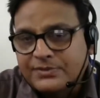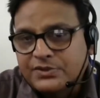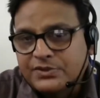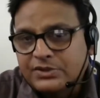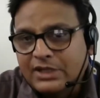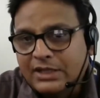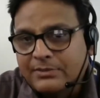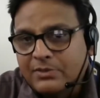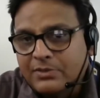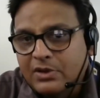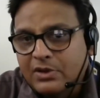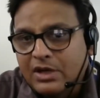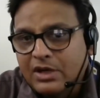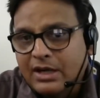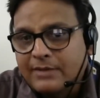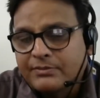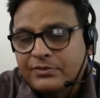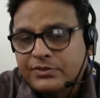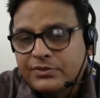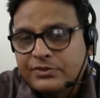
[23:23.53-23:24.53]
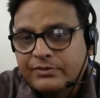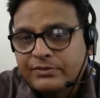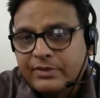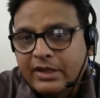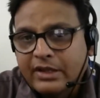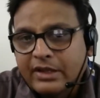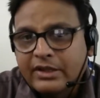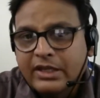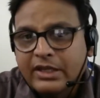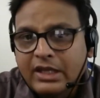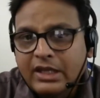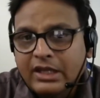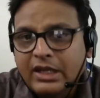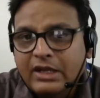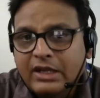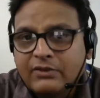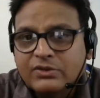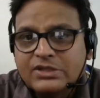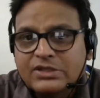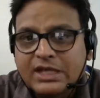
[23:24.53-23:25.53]
So that program,
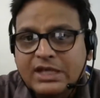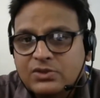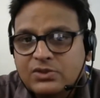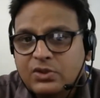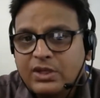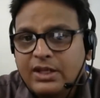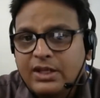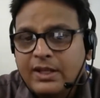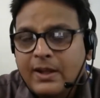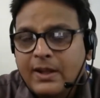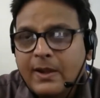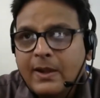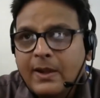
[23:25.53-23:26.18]
it was actually